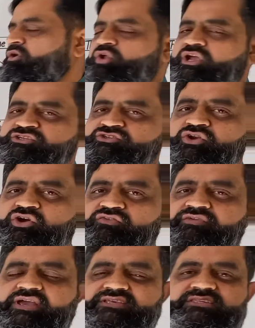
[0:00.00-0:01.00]
correction
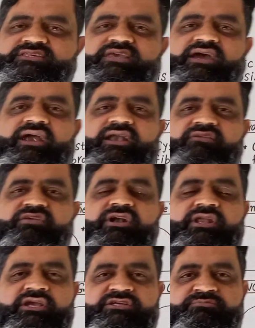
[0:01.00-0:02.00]
of SCID
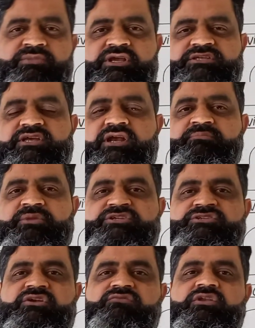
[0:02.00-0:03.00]
will takes place and
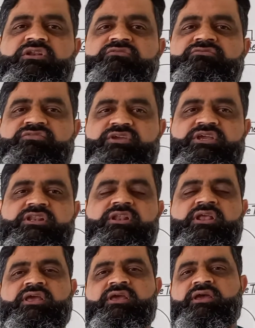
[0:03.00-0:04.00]
patient will feel
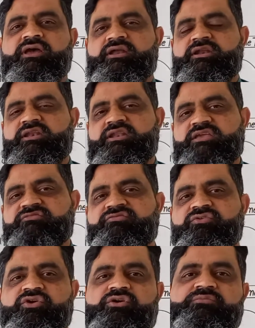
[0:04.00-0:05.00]

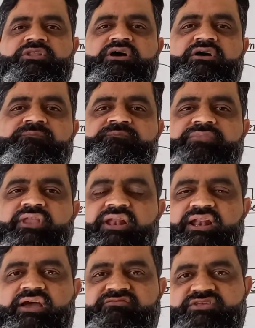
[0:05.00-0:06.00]
relief from the
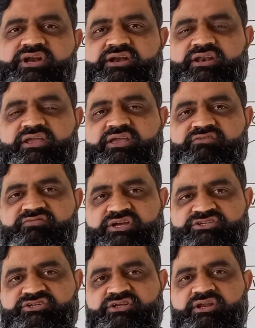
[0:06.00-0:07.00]
life-threatening
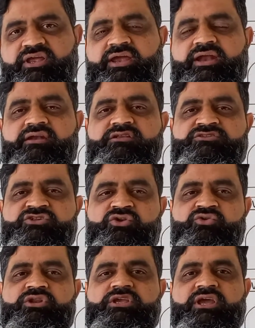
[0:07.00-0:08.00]
infection and
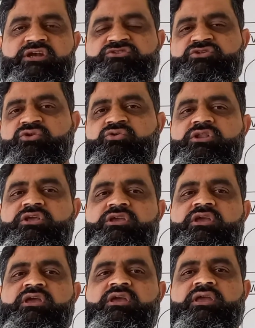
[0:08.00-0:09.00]
slowly and
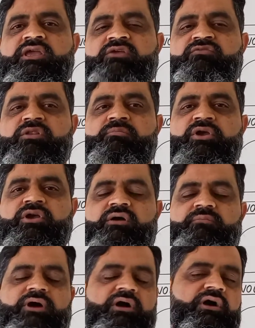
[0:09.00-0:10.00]
slowly he will
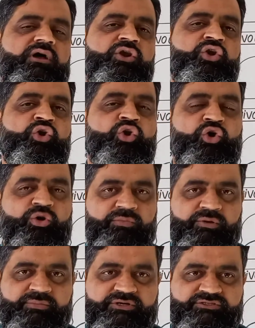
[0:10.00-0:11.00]
become a
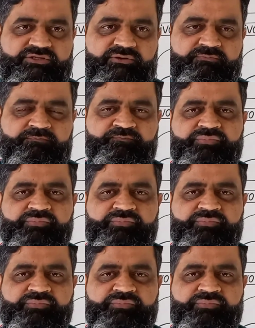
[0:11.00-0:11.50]
normal person.